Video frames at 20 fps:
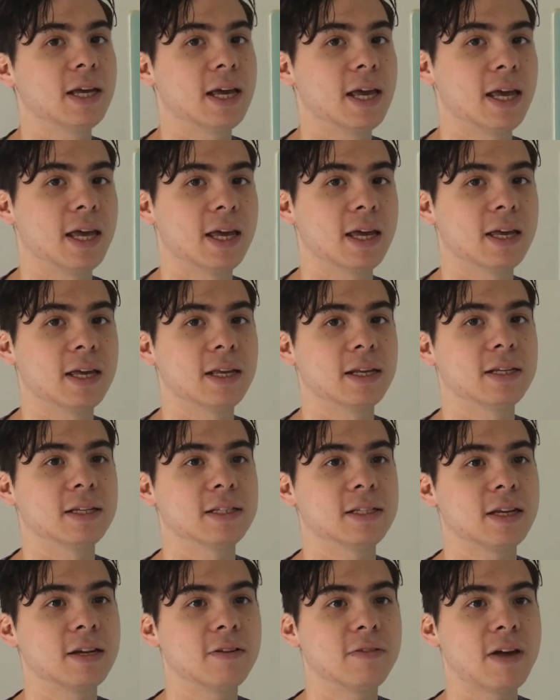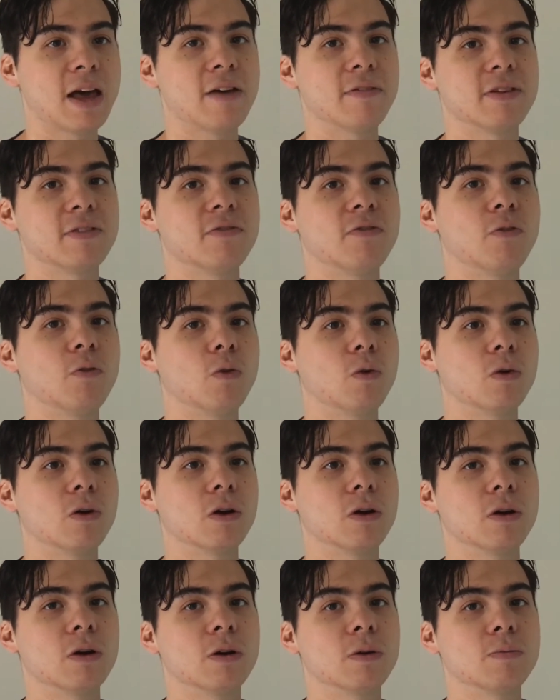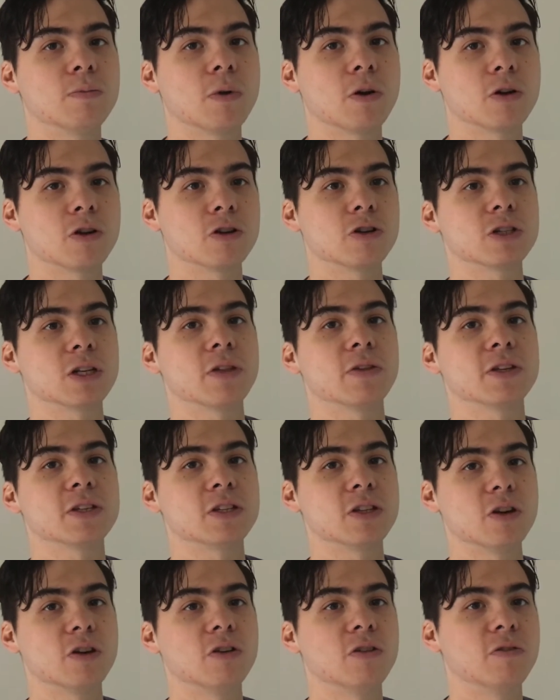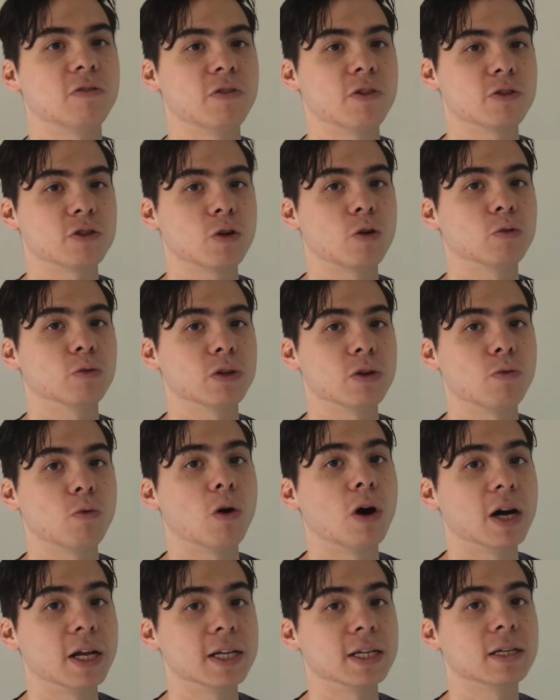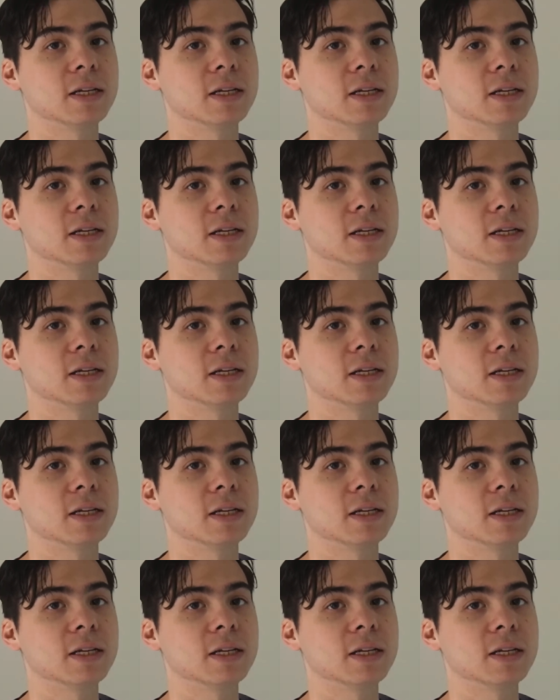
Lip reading: and instead of having 4 burners on the stove, there's only 1.